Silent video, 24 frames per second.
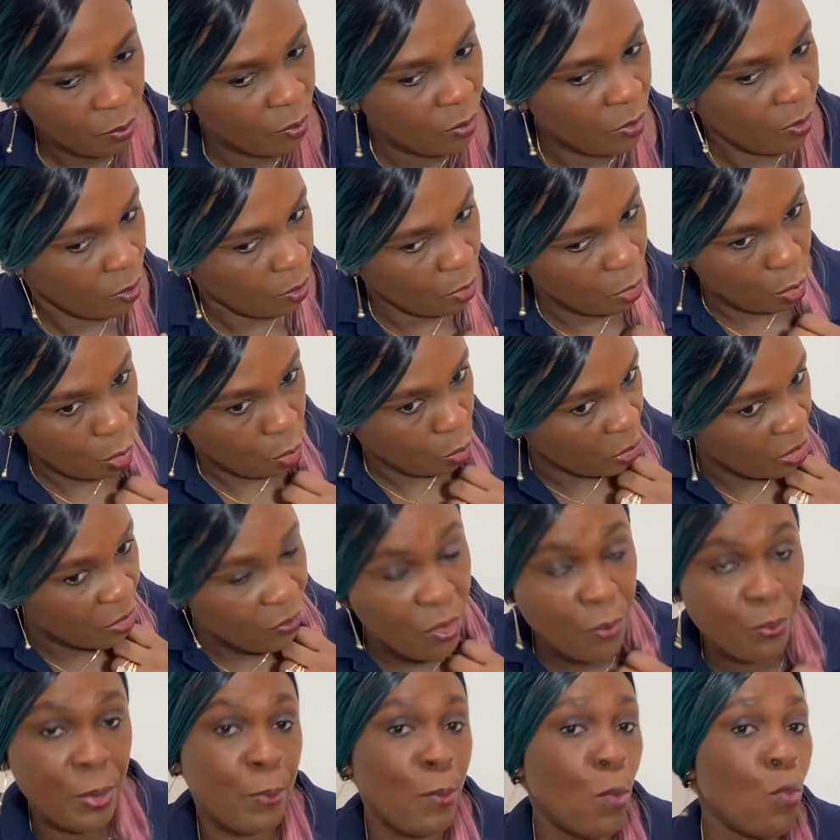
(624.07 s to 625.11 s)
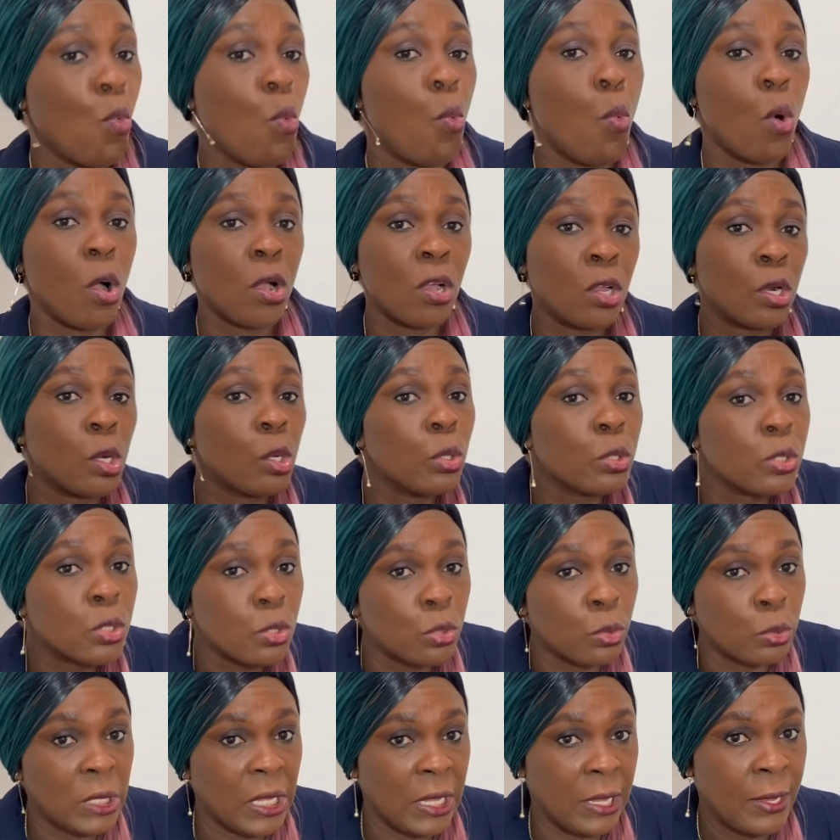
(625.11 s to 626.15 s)
You know, even people who work close
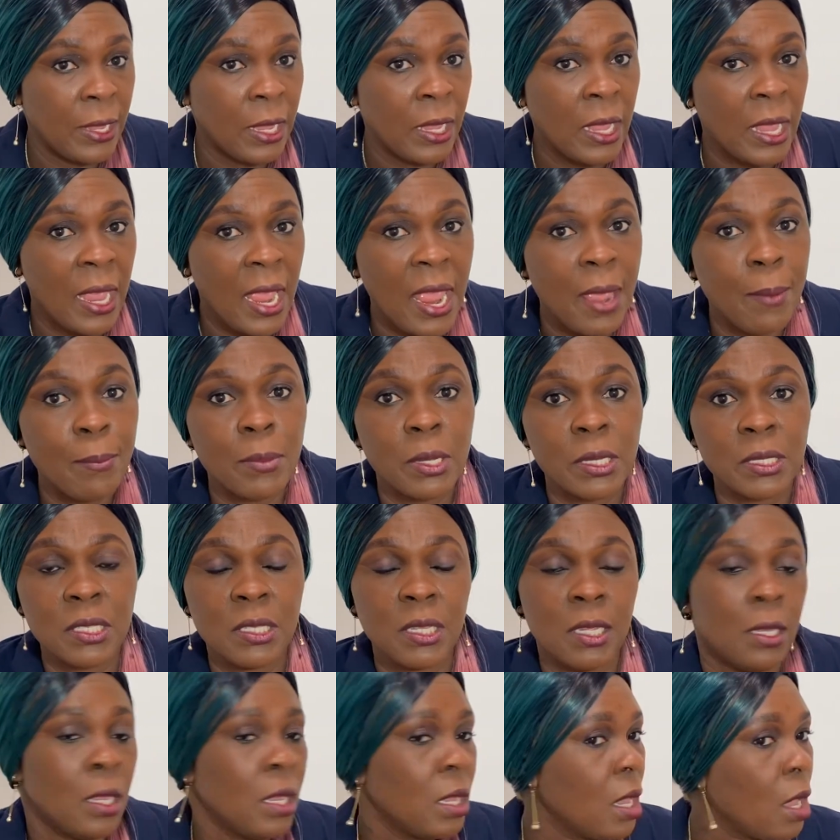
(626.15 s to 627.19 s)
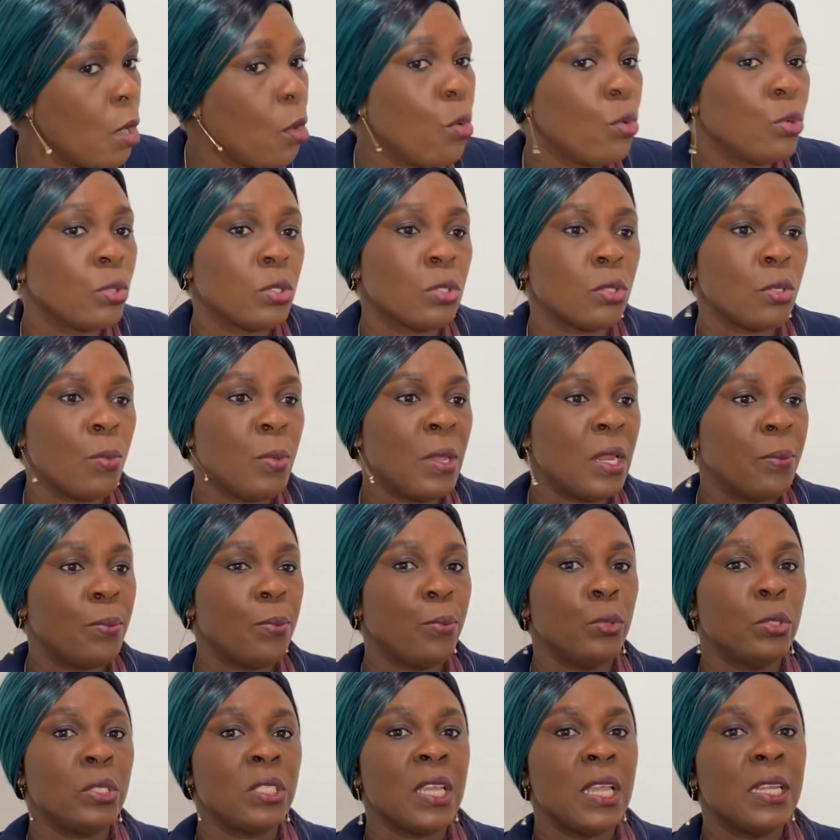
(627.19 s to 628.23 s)
to the embassy, oh, so many
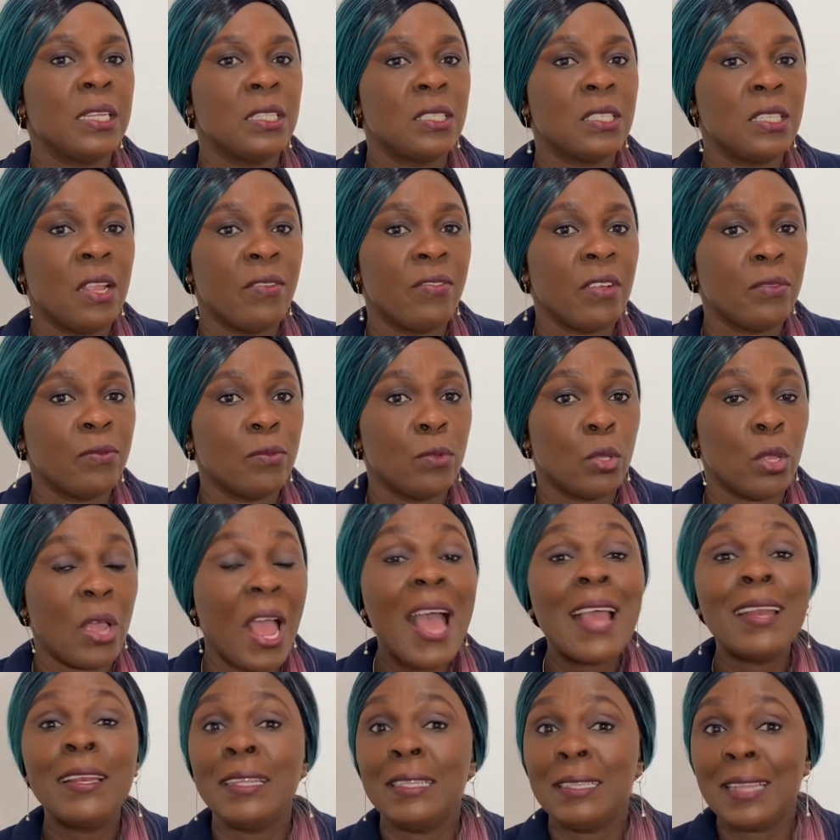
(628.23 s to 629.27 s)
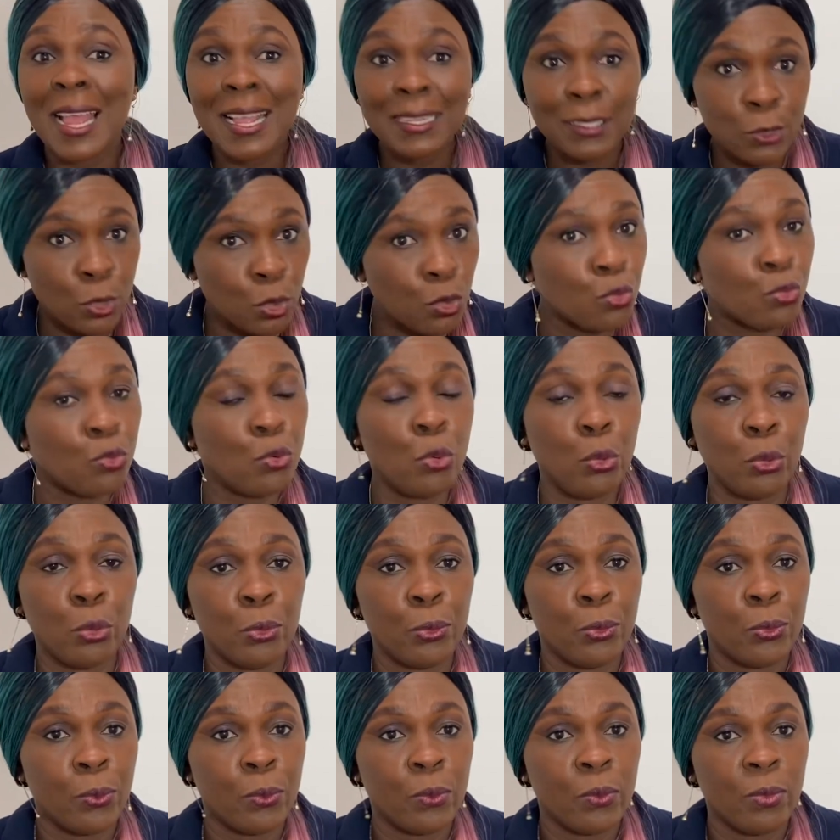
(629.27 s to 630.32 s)
people said it's never been done. I mean, that's true.
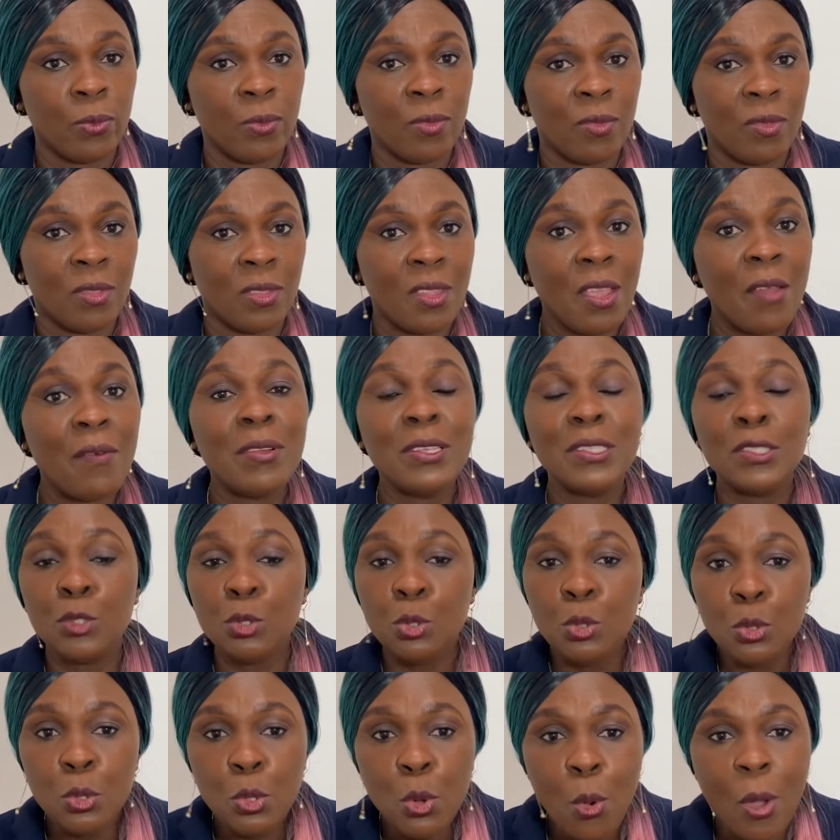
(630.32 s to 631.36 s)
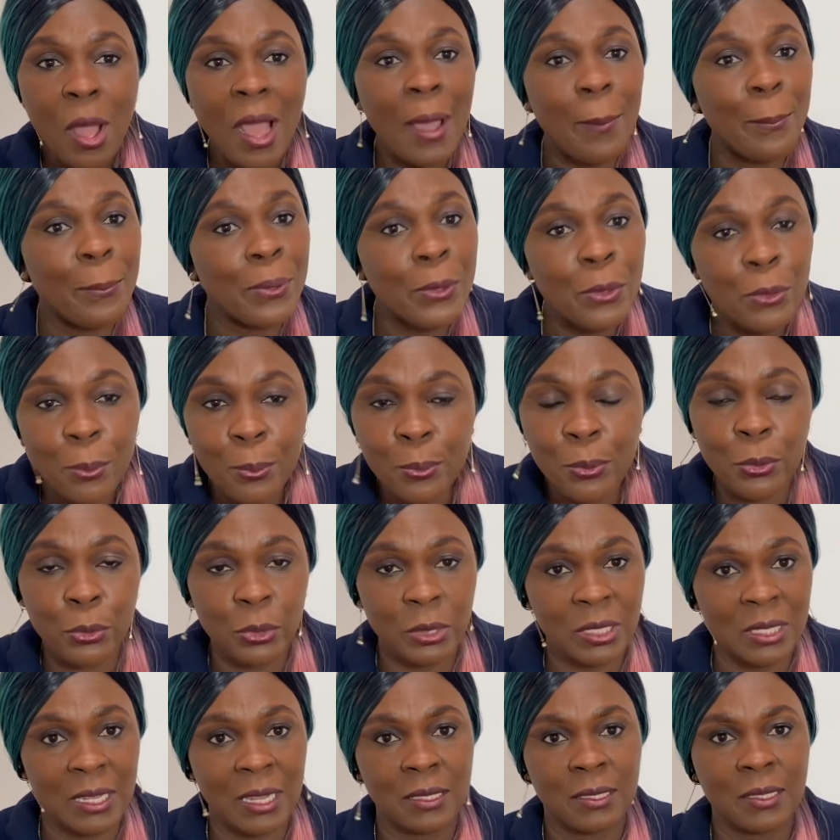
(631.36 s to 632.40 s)
There is no appeal
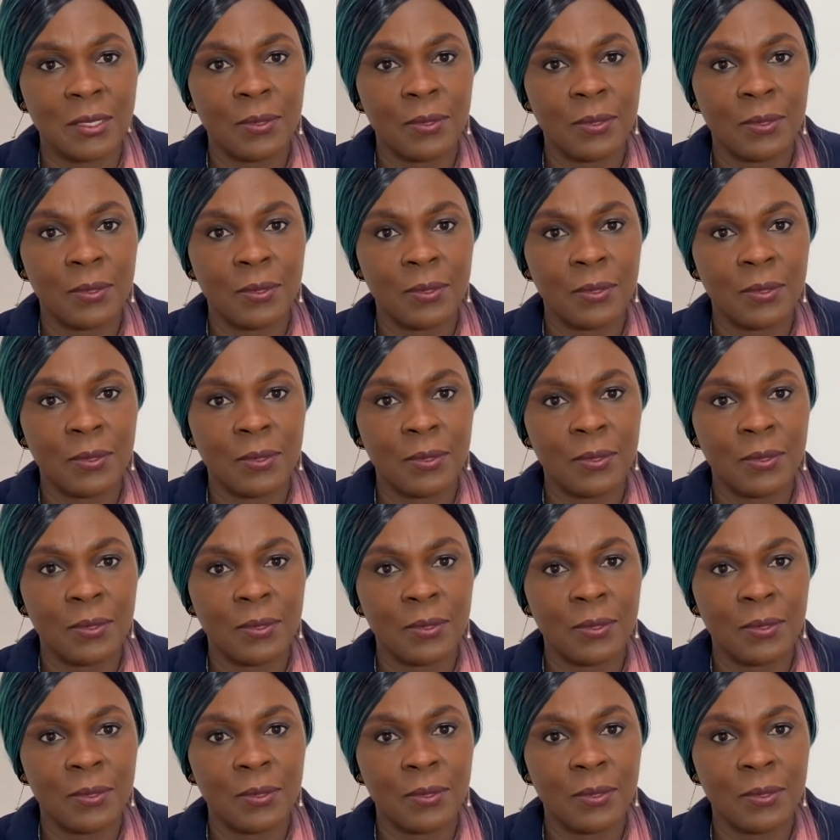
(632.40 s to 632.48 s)
process.